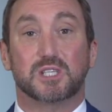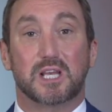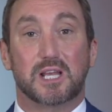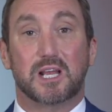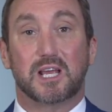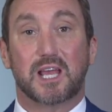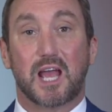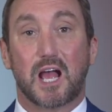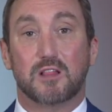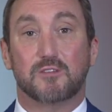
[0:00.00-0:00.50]
in a
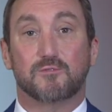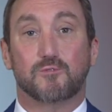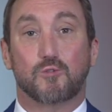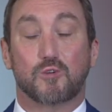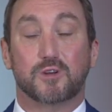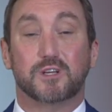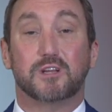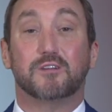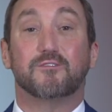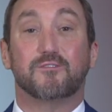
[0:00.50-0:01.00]

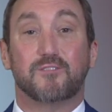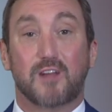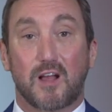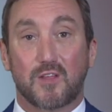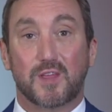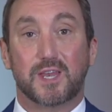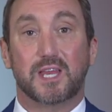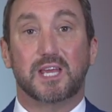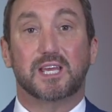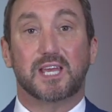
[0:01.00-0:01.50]
California
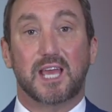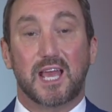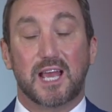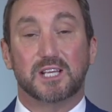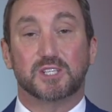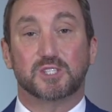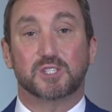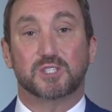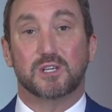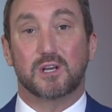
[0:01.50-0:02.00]
felony
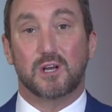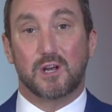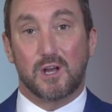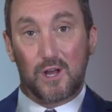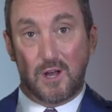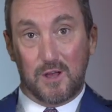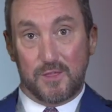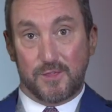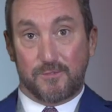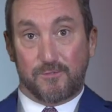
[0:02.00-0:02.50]
case.
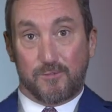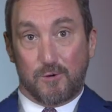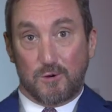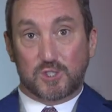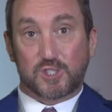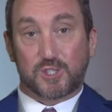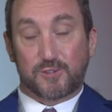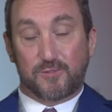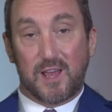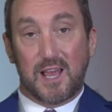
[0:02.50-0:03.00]
The
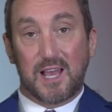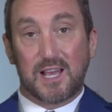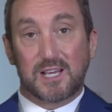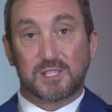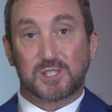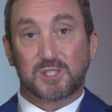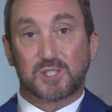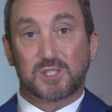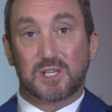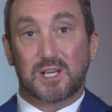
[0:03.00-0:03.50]
first
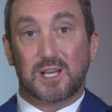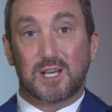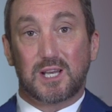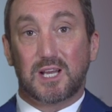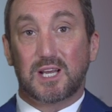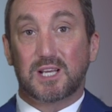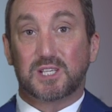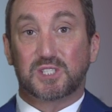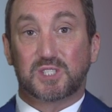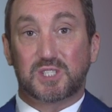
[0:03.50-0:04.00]
phase
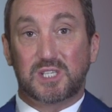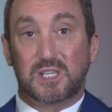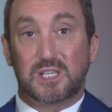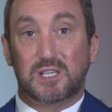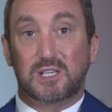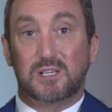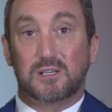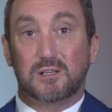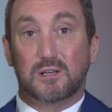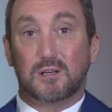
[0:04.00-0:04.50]
is
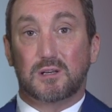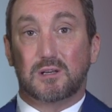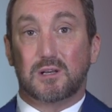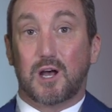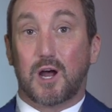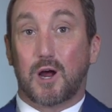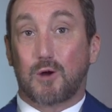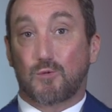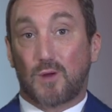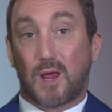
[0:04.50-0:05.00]
the
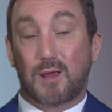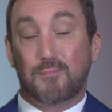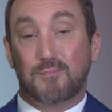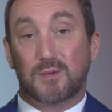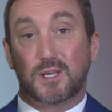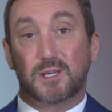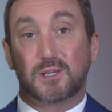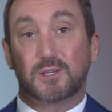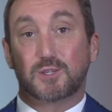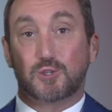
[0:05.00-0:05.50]

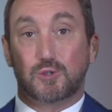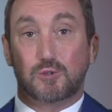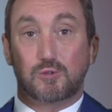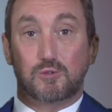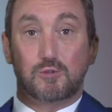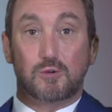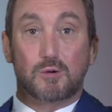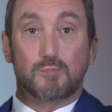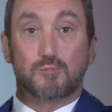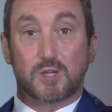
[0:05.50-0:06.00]
arraignment
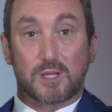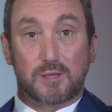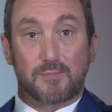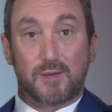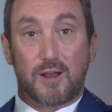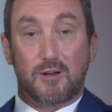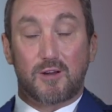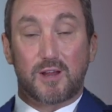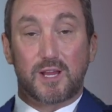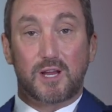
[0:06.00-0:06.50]
to
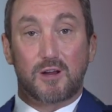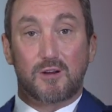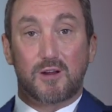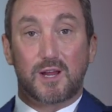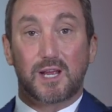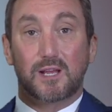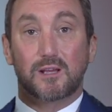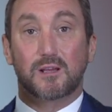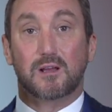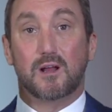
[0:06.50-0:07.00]
preliminary
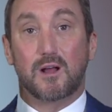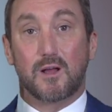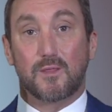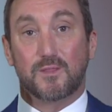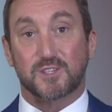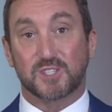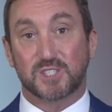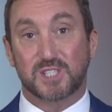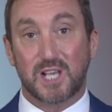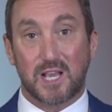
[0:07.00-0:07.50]
hearing. The
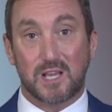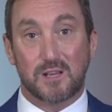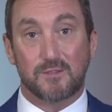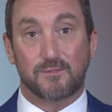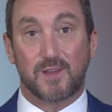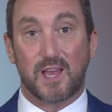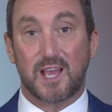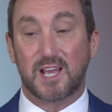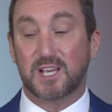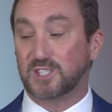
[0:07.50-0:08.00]
second
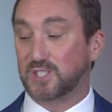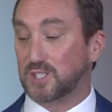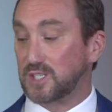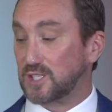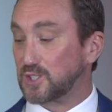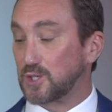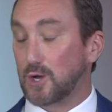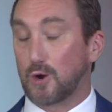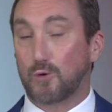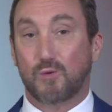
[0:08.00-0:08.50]
phase
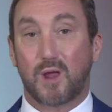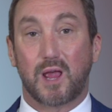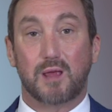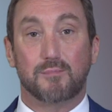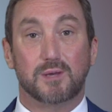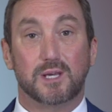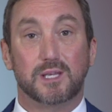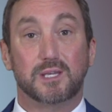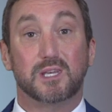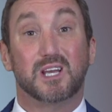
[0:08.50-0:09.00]
is
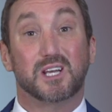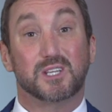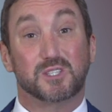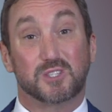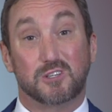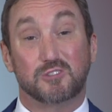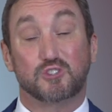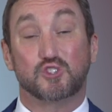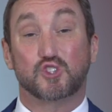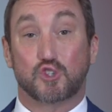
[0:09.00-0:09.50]
arraignment
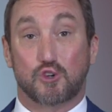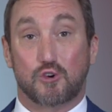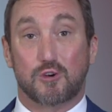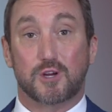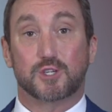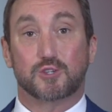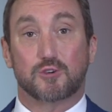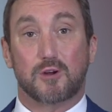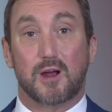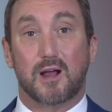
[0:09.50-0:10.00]
to jury
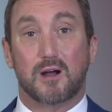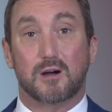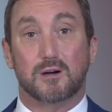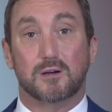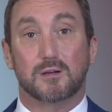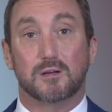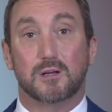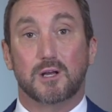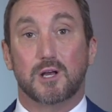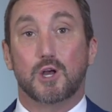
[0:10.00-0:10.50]

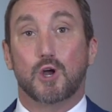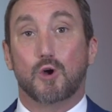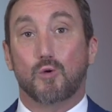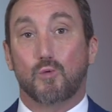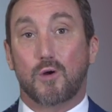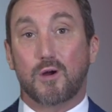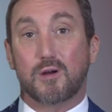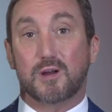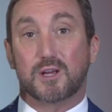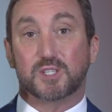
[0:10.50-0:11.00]
trial.
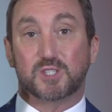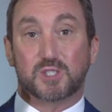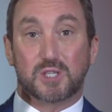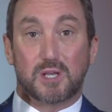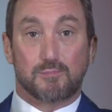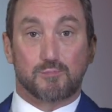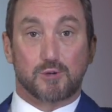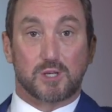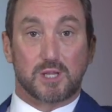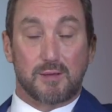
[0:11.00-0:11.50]
Whereas
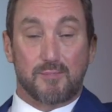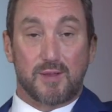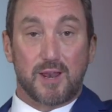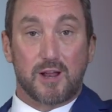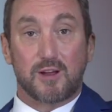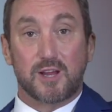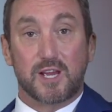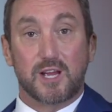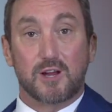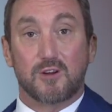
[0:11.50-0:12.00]

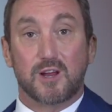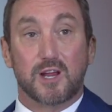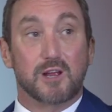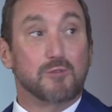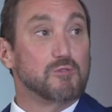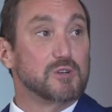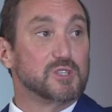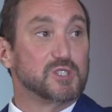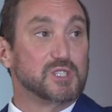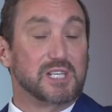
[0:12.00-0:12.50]
preliminary hearing
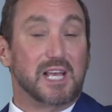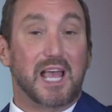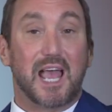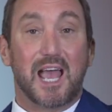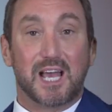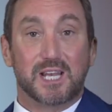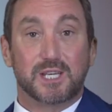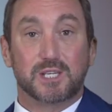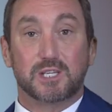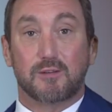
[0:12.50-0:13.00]
was the
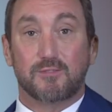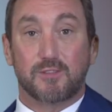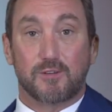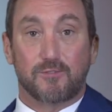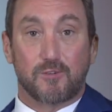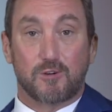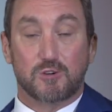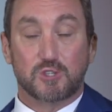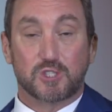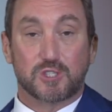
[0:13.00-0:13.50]
end of the
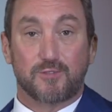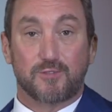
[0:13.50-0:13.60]
first